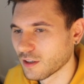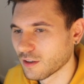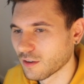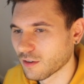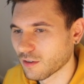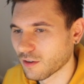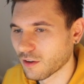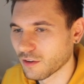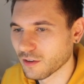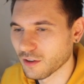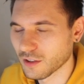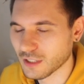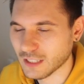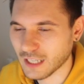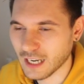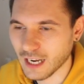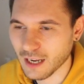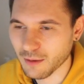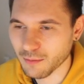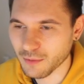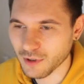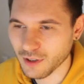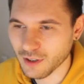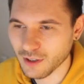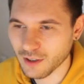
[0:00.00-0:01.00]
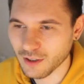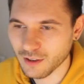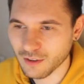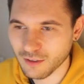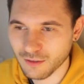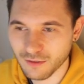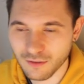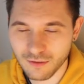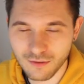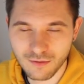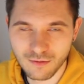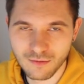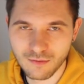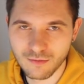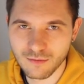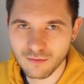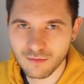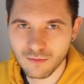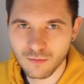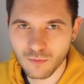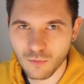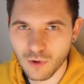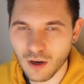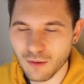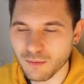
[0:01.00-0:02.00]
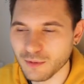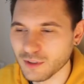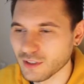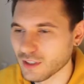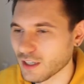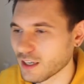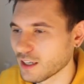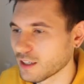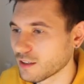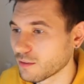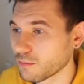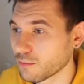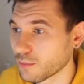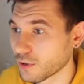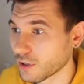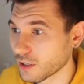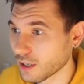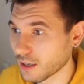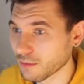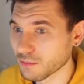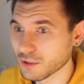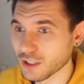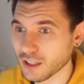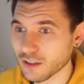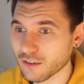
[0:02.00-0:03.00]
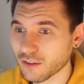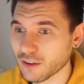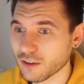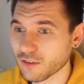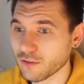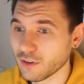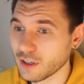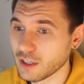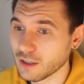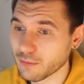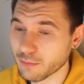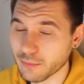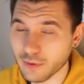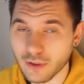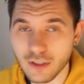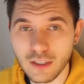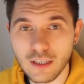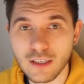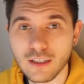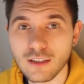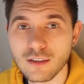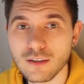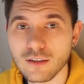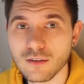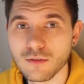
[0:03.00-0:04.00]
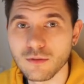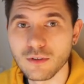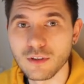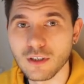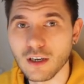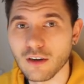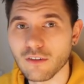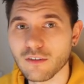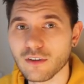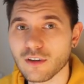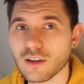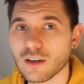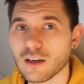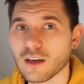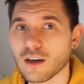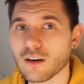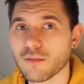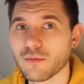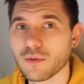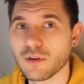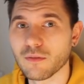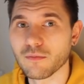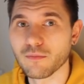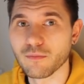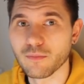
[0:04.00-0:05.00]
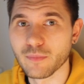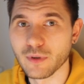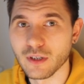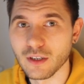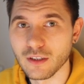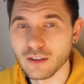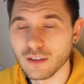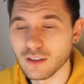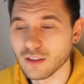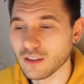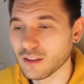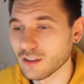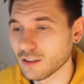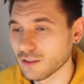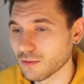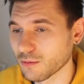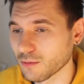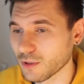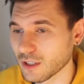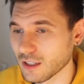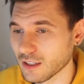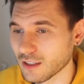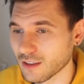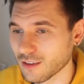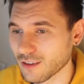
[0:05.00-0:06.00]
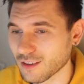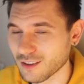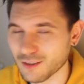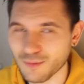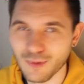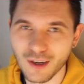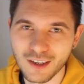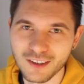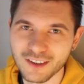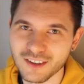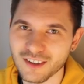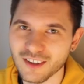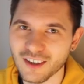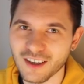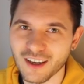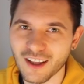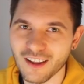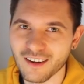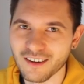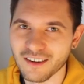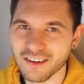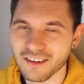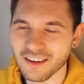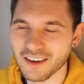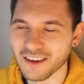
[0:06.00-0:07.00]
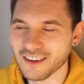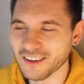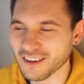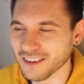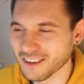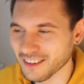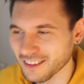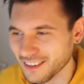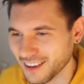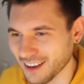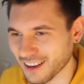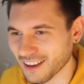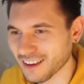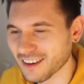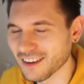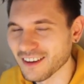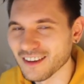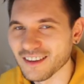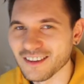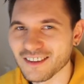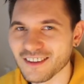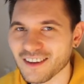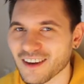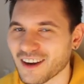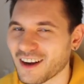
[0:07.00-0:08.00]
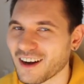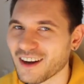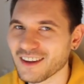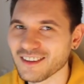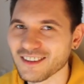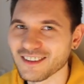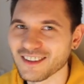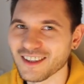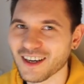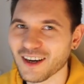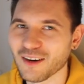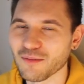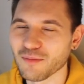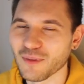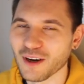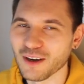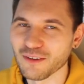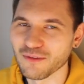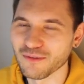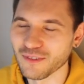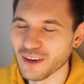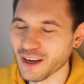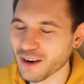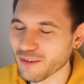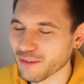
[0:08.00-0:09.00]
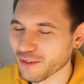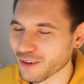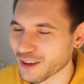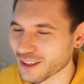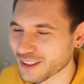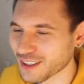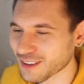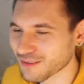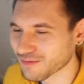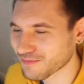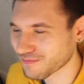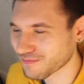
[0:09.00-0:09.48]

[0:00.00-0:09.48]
on the timer website, but I'm generally really pleased with everything I've been building this week, especially the calculator. That is hands down my favorite.